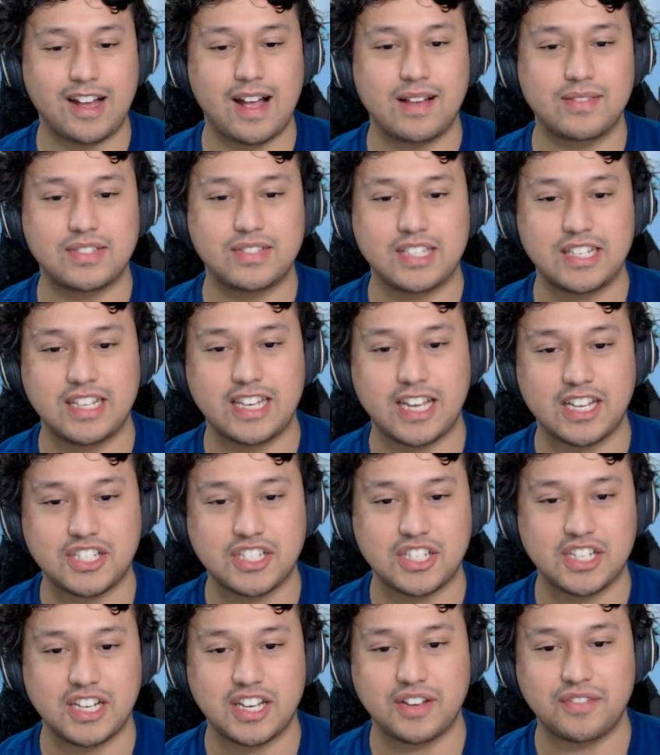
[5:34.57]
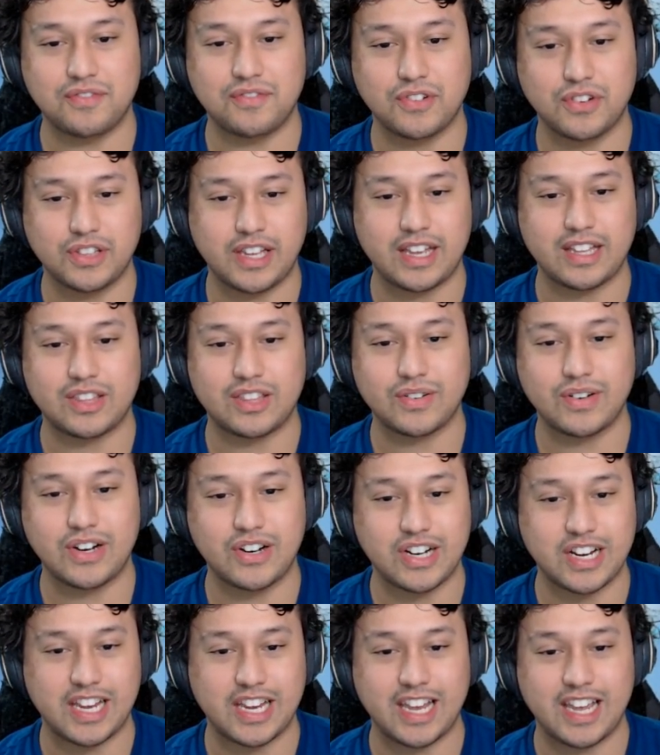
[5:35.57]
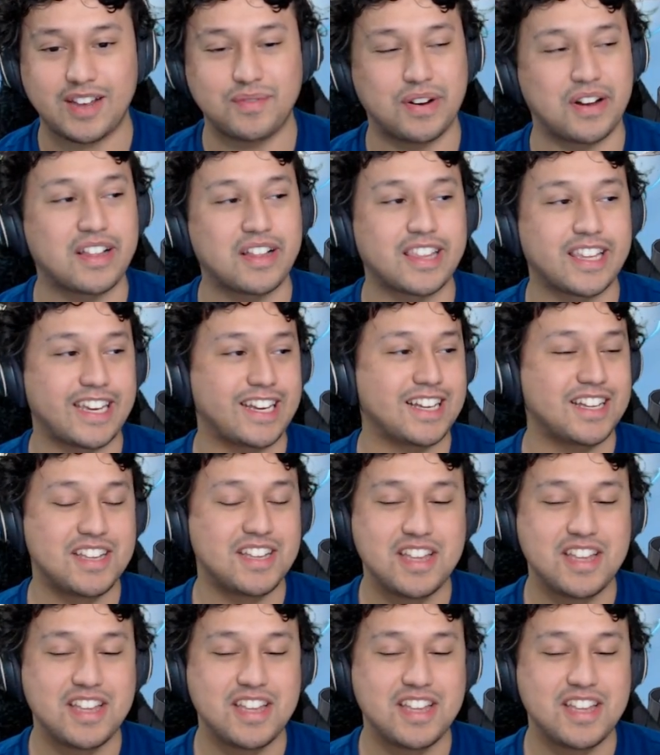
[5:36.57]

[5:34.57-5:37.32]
I've seen Keqing hit for like 300k, probably.